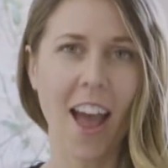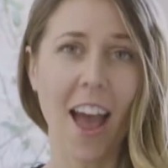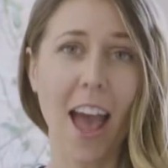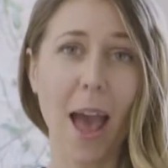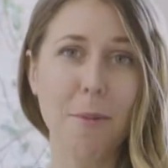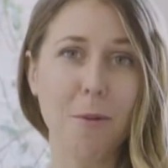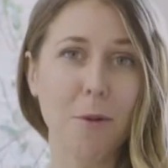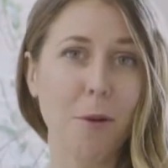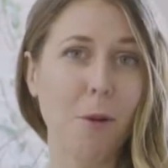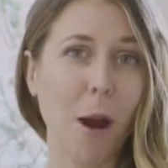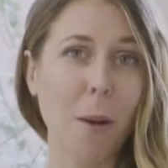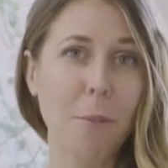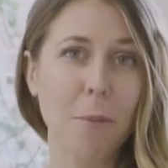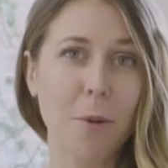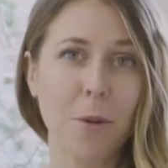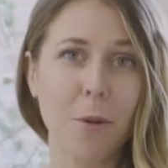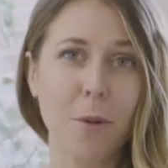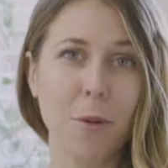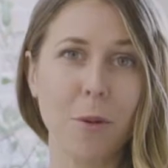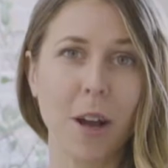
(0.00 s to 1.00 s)
Apple
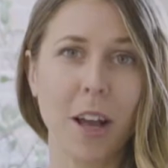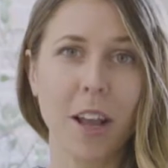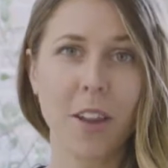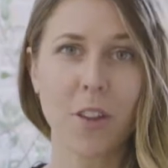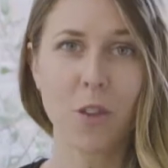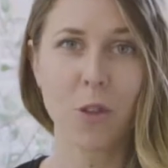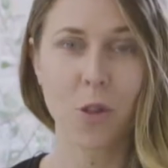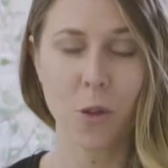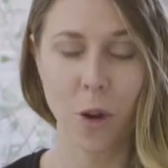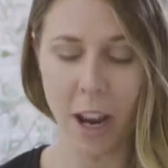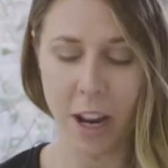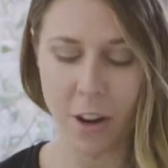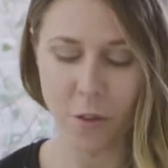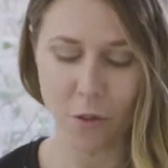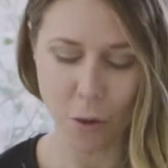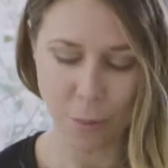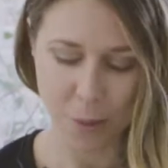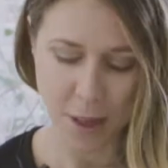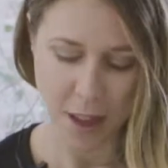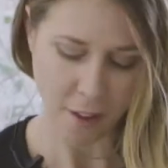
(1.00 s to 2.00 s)
crumble straight
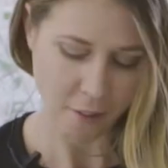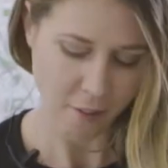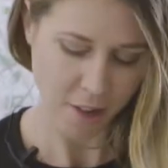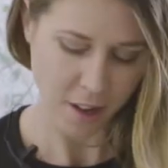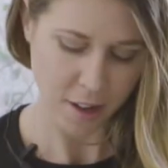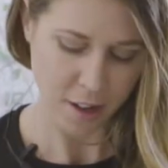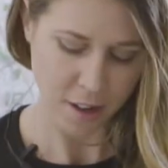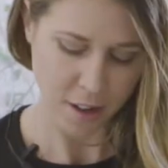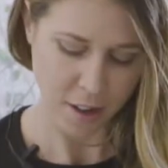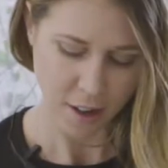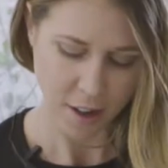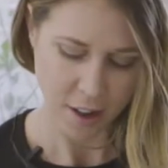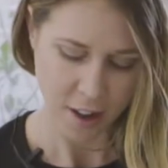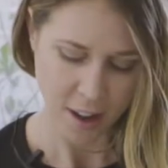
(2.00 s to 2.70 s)
from the oven.